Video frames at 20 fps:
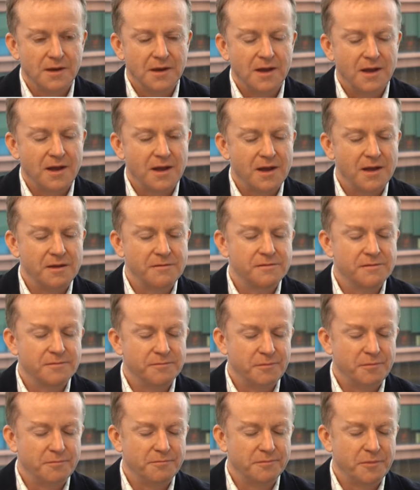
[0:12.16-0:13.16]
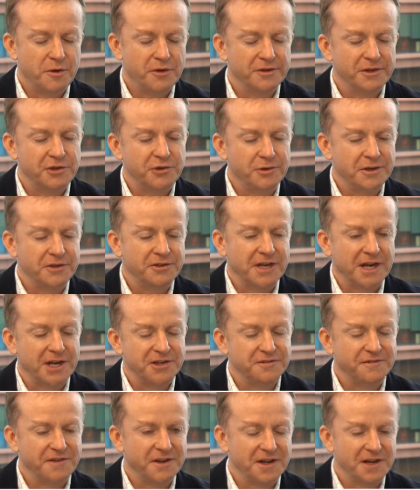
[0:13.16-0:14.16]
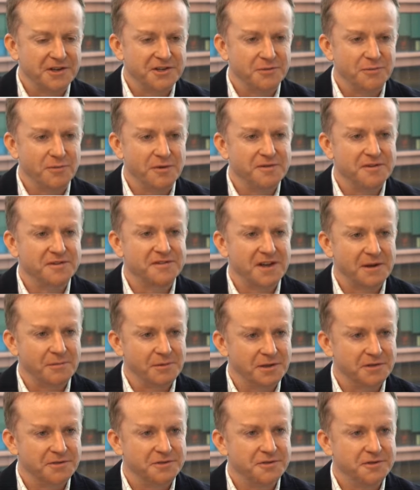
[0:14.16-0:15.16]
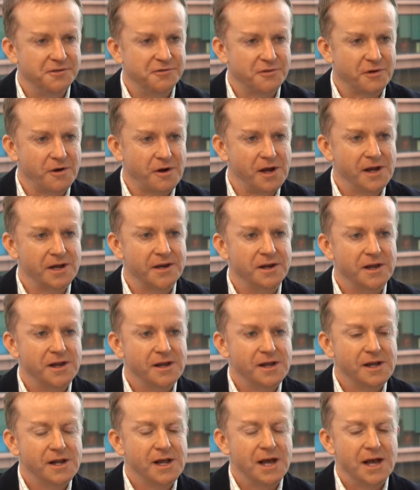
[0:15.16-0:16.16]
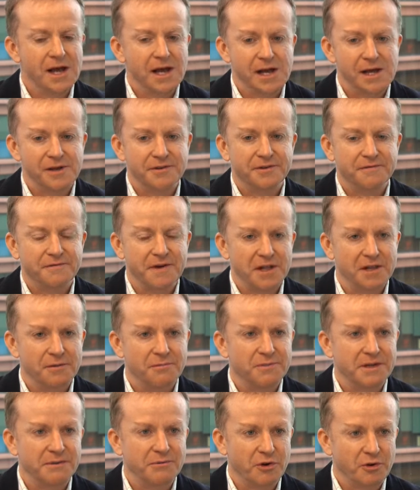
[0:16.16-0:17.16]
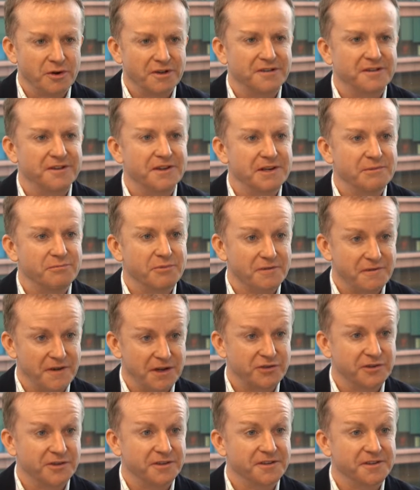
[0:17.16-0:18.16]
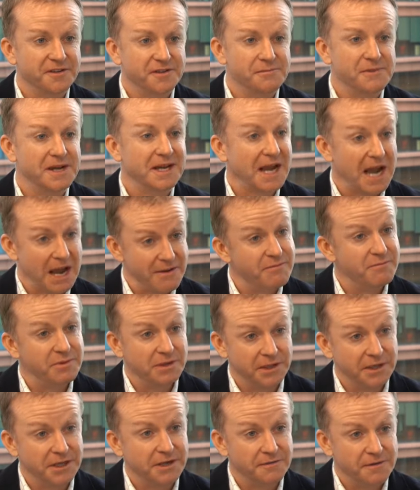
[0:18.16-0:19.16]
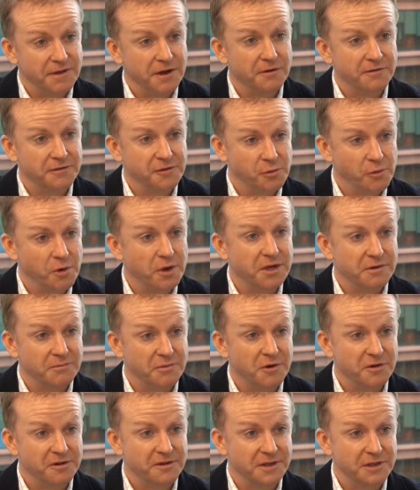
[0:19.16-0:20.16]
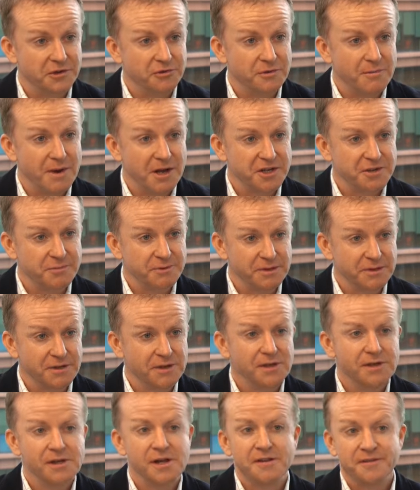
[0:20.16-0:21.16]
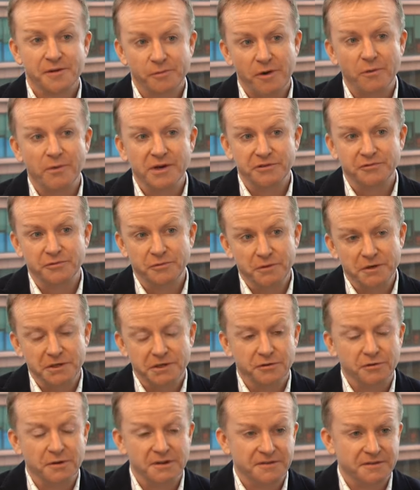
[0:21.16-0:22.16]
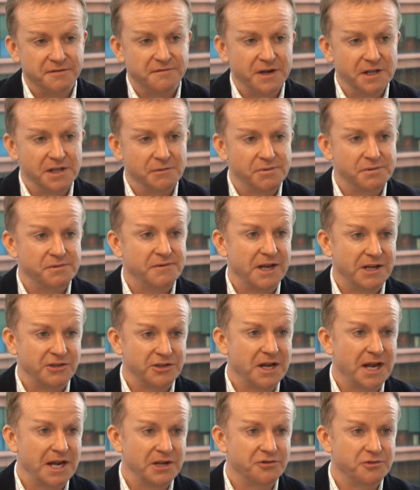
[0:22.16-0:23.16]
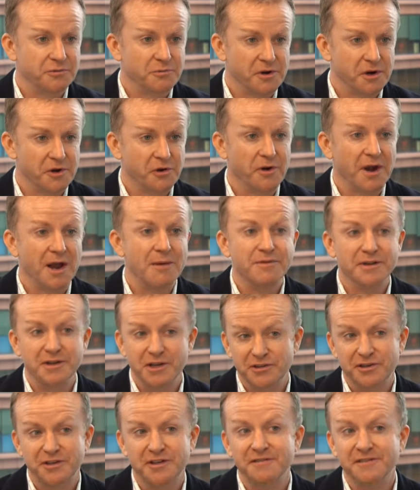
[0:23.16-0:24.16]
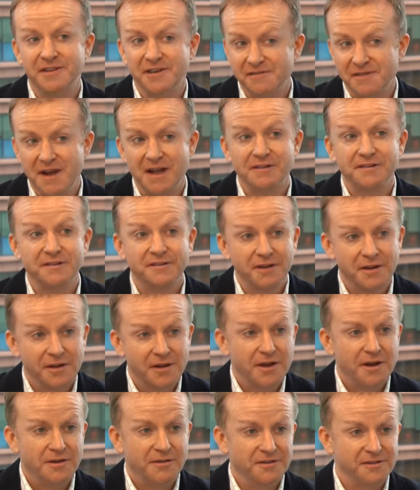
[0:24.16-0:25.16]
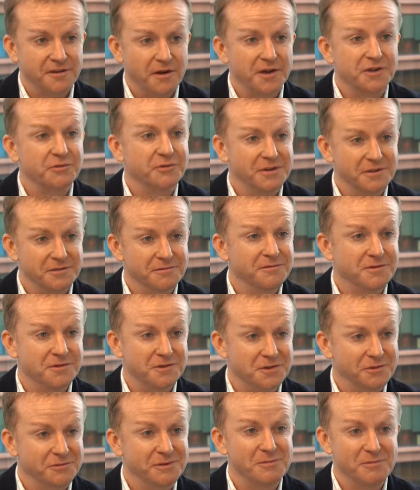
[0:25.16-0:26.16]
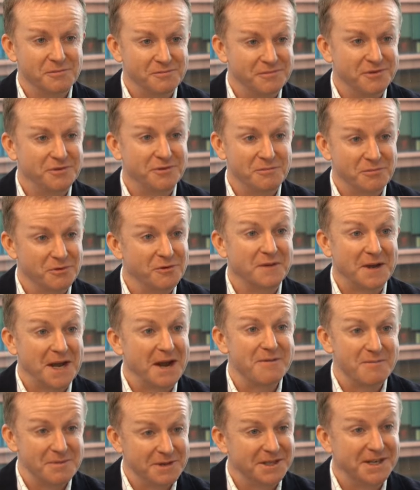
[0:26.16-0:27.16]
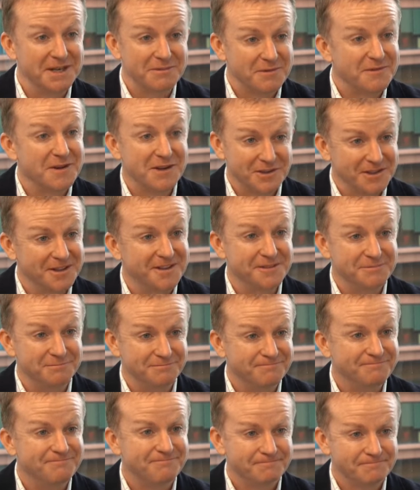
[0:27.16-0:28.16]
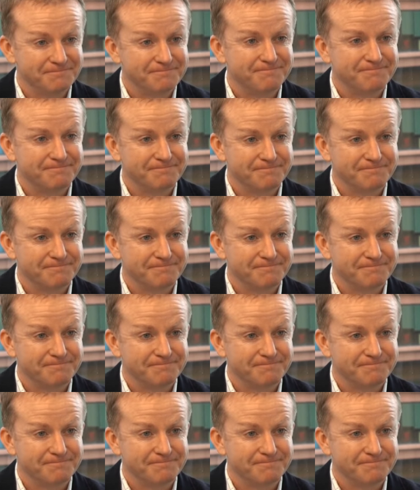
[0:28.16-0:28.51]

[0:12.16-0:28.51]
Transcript: Personal Injury Education Foundation was established to try and develop, increase the professionalism and capability of those who work in personal injury management. So what we would do is develop educational programs, initiatives and events designed to improve the capability and professionalism.